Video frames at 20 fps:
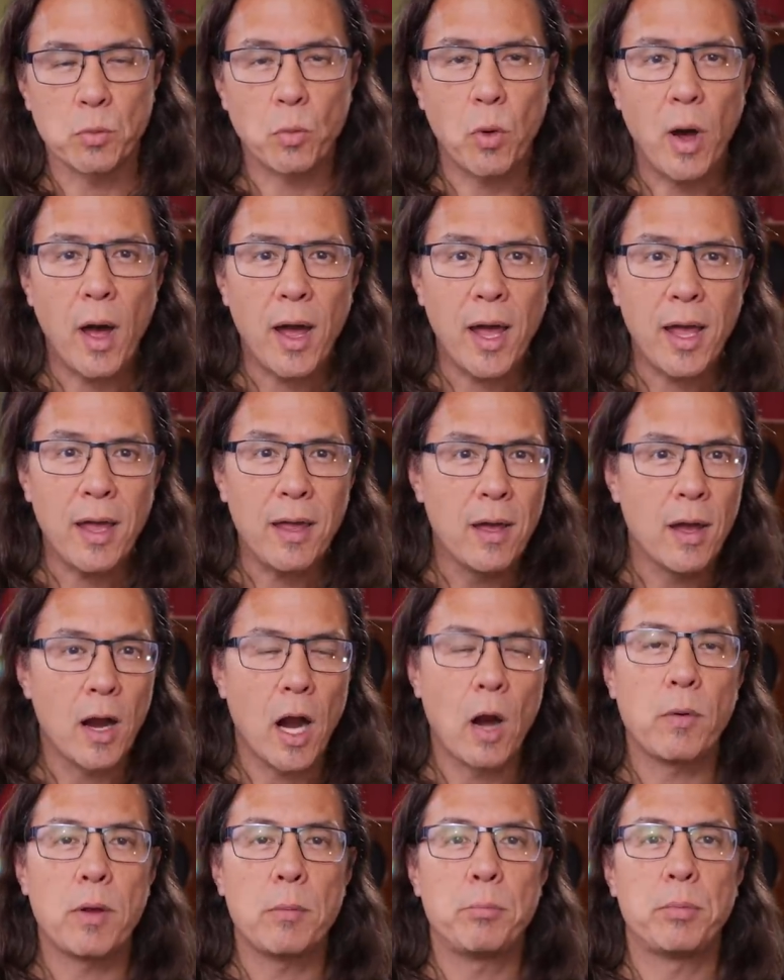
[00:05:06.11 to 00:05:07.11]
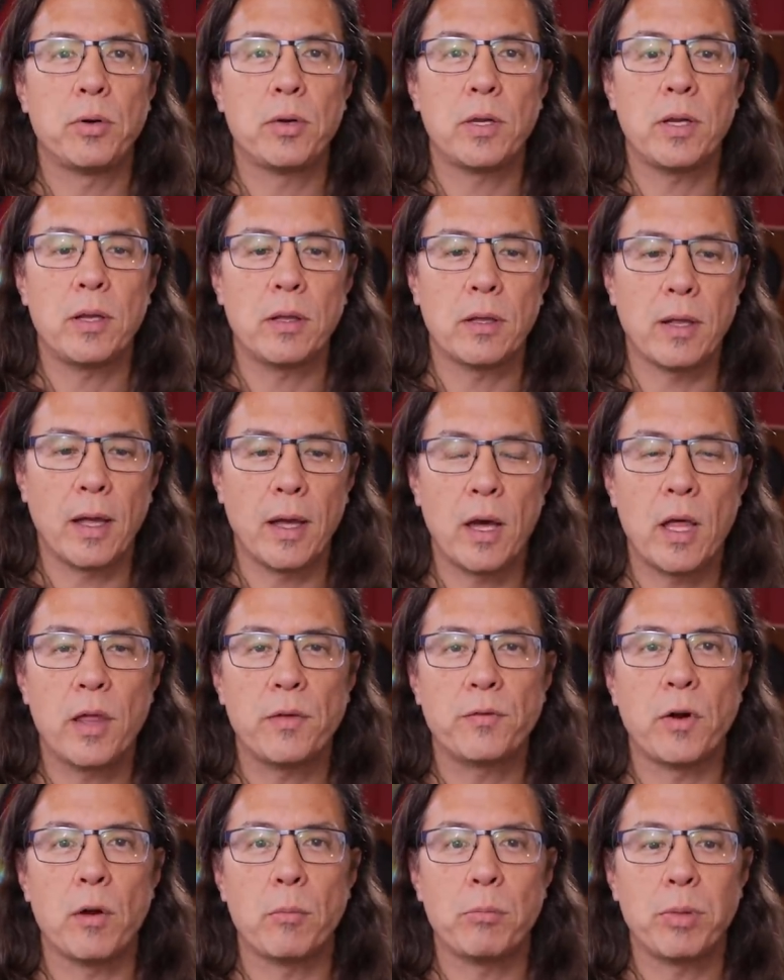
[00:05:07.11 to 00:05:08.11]
Why are we putting the
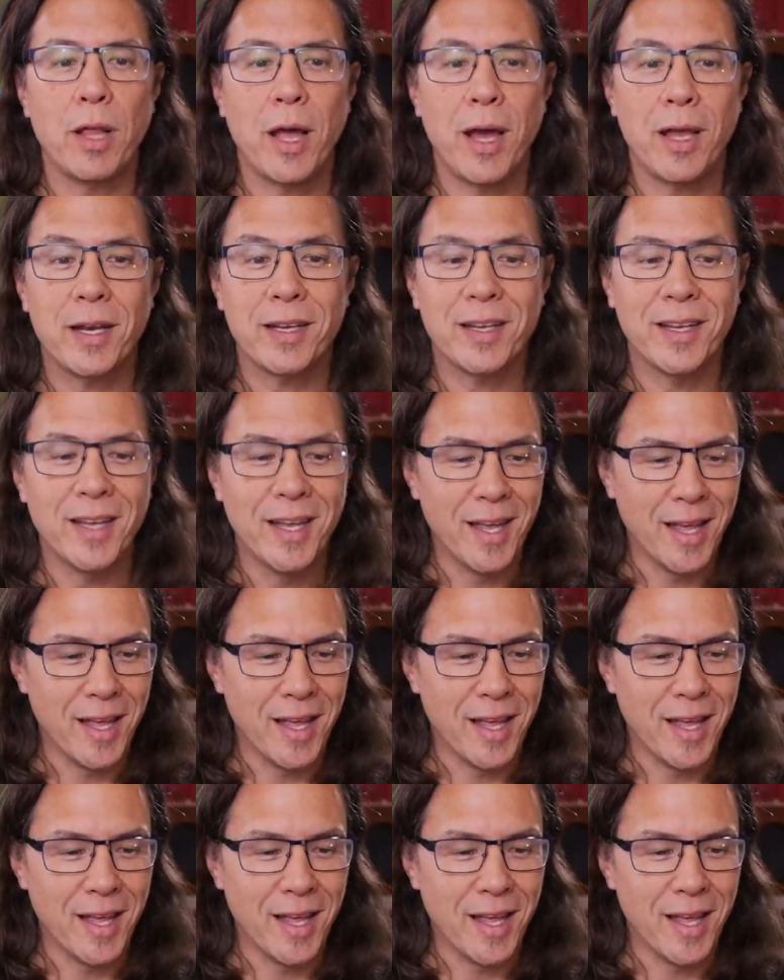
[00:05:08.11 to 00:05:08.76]
health of our planet